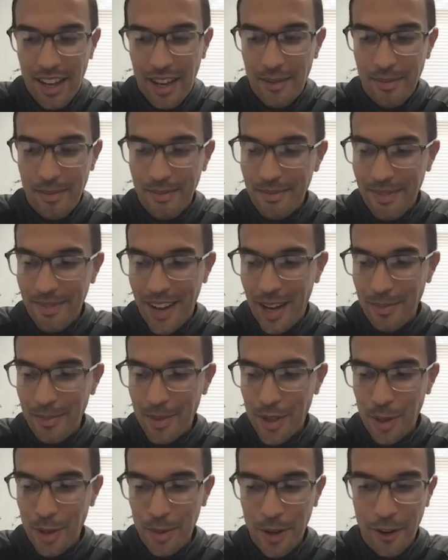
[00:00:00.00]
I'm I'm
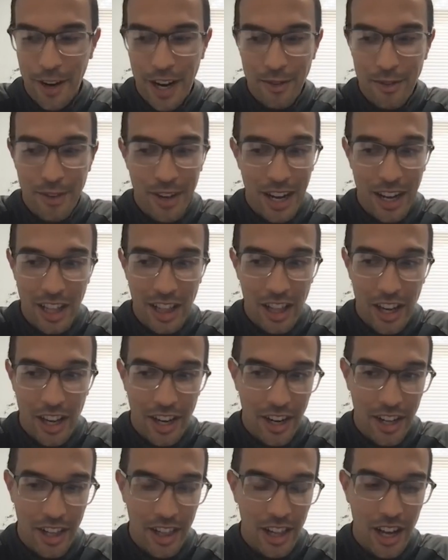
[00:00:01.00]
super grateful. I
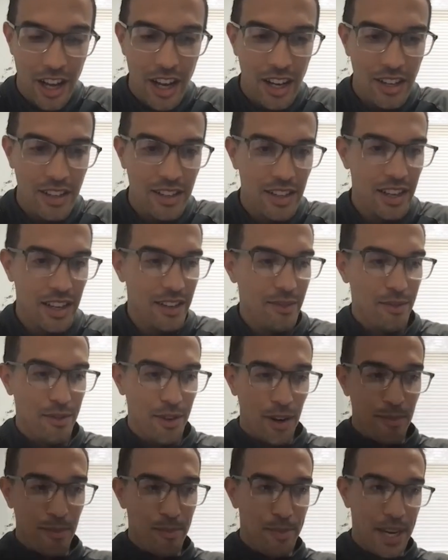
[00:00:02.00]
learned a lot
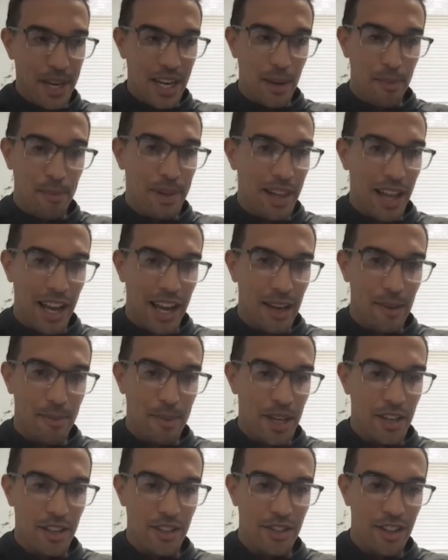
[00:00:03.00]
from being a player
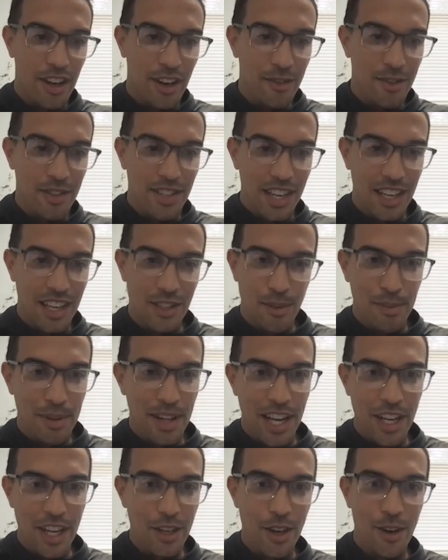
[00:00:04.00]
because obviously as a
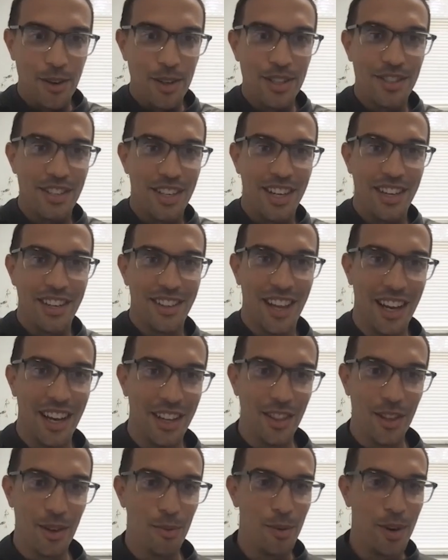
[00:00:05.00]
player you only see
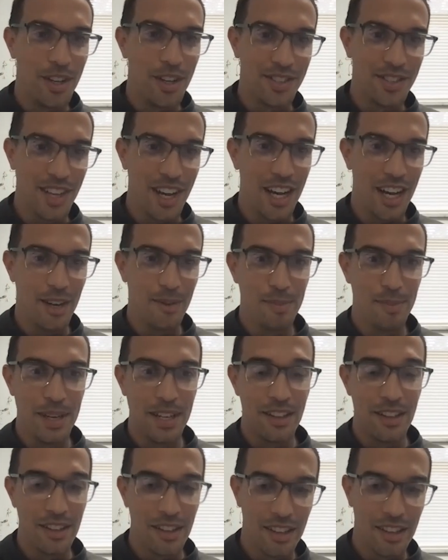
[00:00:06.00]
like the one side
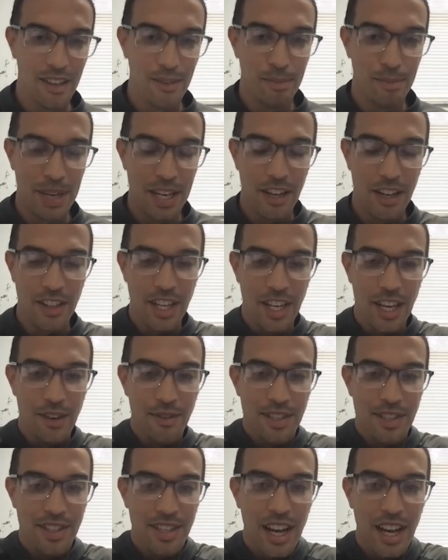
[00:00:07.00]
been mm-hmm. been on the
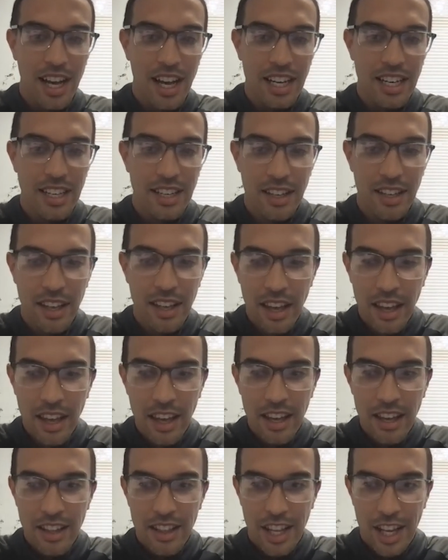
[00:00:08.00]
other side uh,
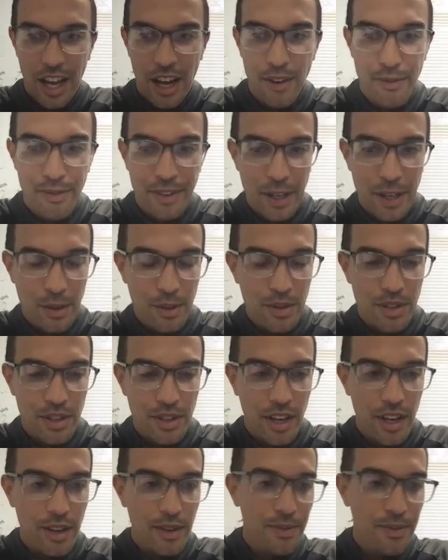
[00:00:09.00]
the off-field
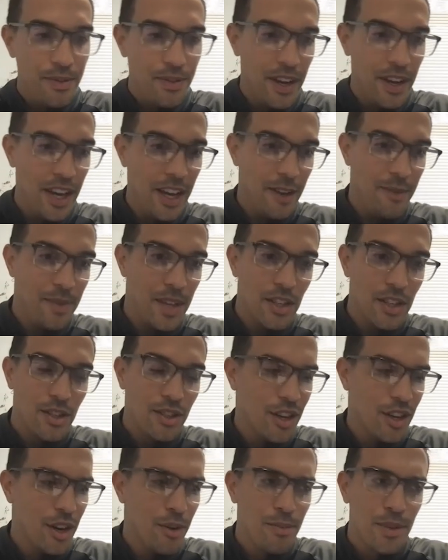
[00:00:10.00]
stuff um, there's
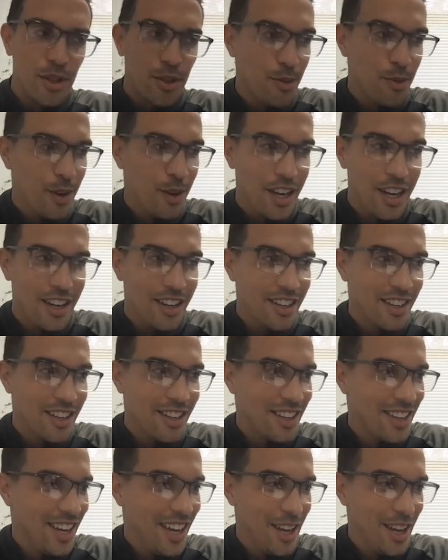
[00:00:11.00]
so much work
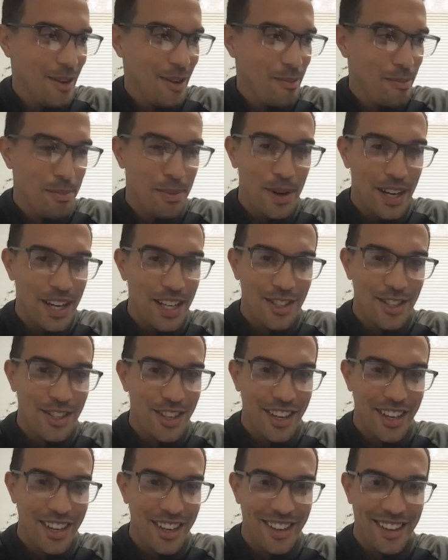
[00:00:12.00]
um, put
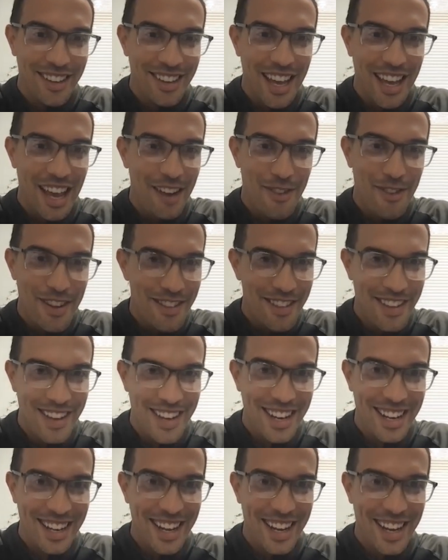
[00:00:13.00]
into
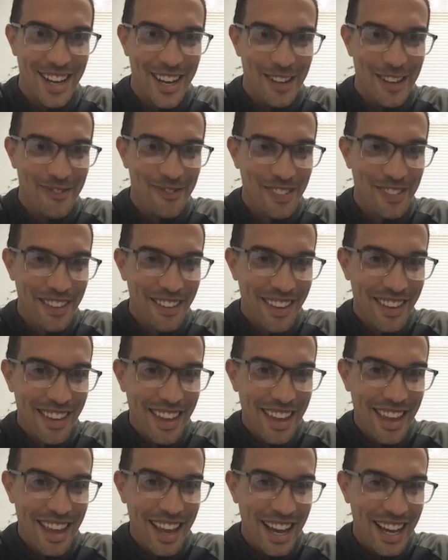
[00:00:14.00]
everything um,
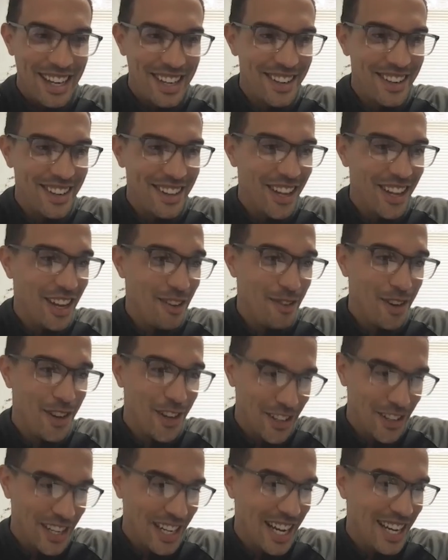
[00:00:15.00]
and a lot of
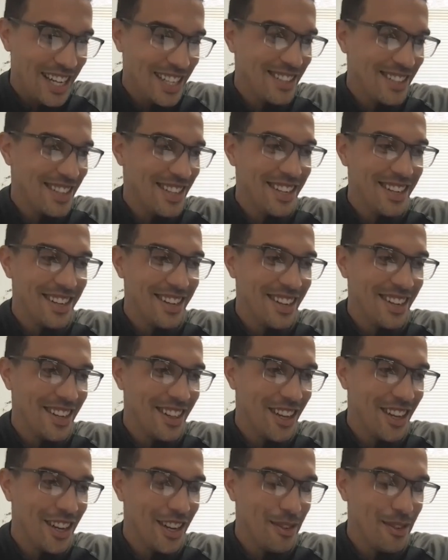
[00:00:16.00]
organizing a
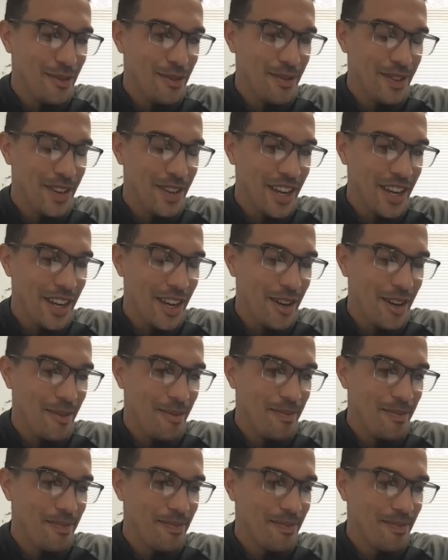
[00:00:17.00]
lot of
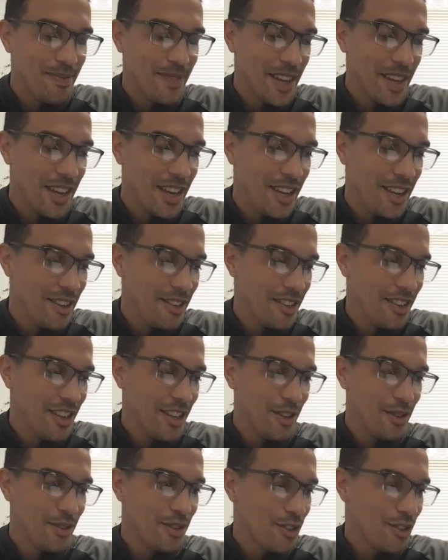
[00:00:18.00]
um, uh, you
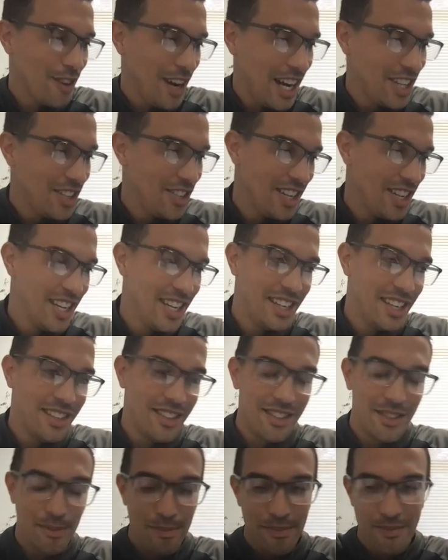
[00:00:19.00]
know
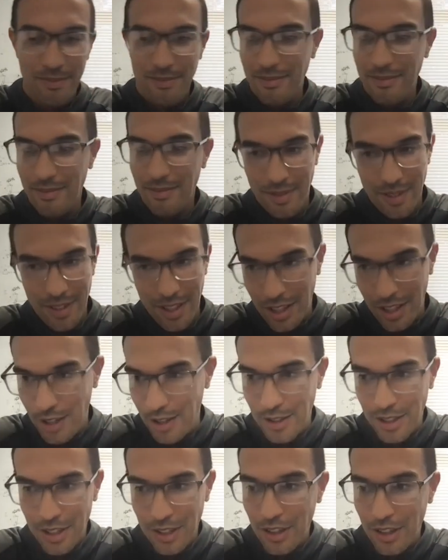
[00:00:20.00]
strategies you
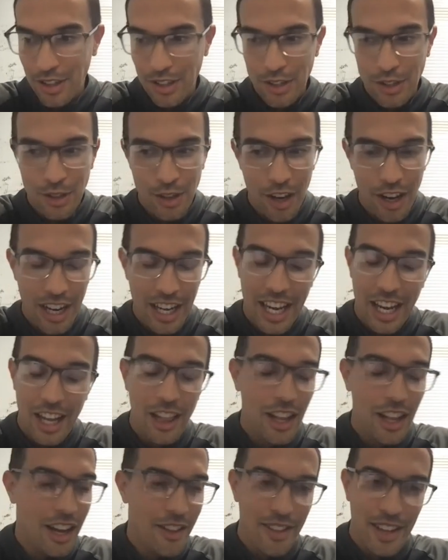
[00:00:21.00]
know you, you got to get a
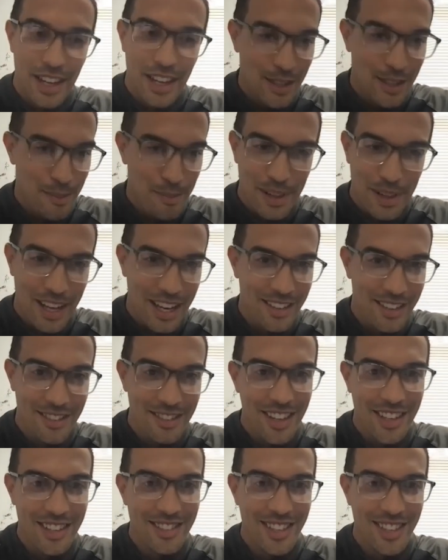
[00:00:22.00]
lot of things in place
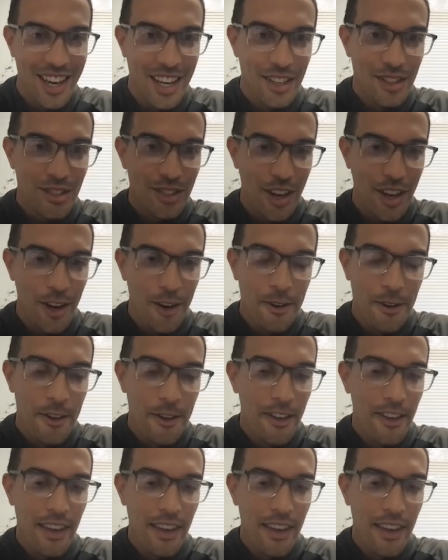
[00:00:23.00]
let's say so